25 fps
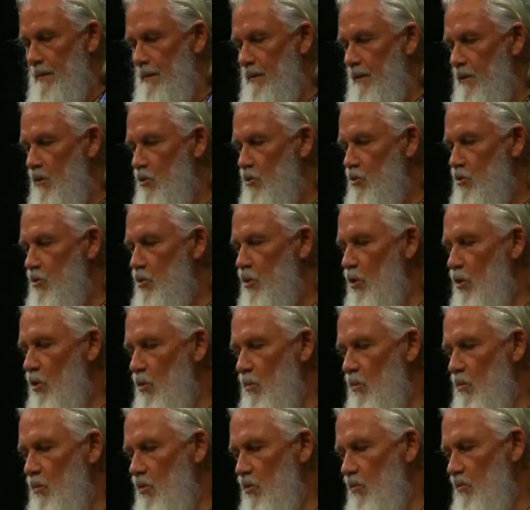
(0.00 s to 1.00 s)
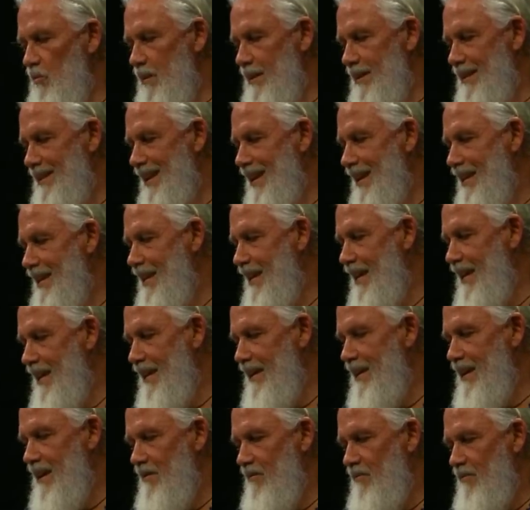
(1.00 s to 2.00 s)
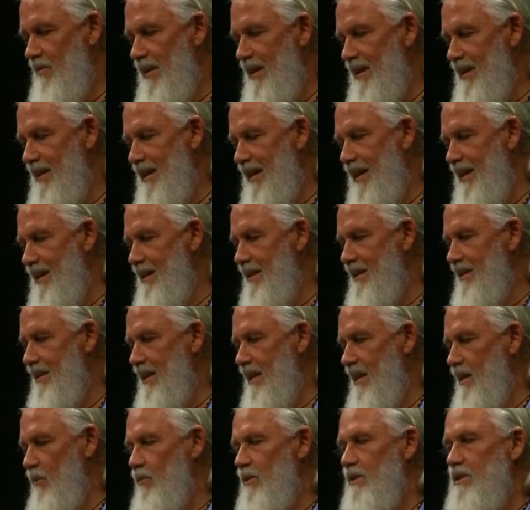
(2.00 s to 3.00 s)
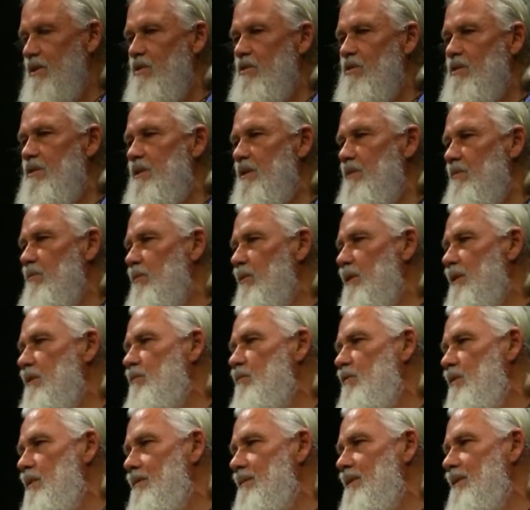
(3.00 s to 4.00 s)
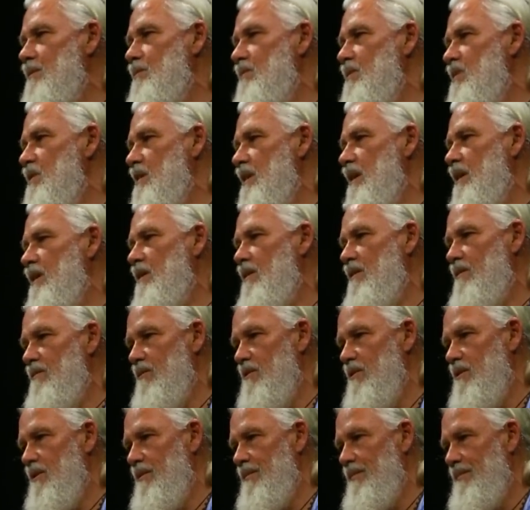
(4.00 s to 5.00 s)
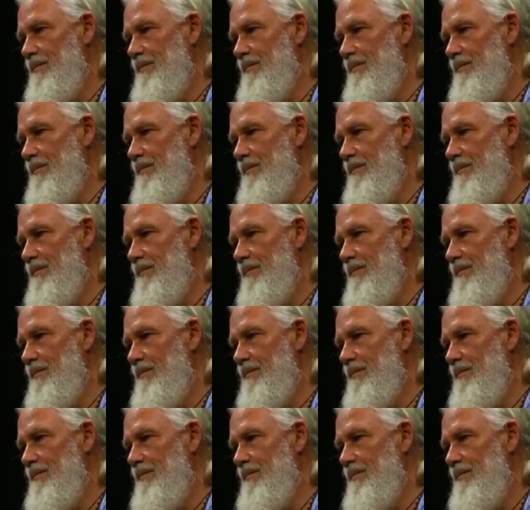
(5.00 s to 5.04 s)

There's no movement. They cannot find anything which is different from themselves.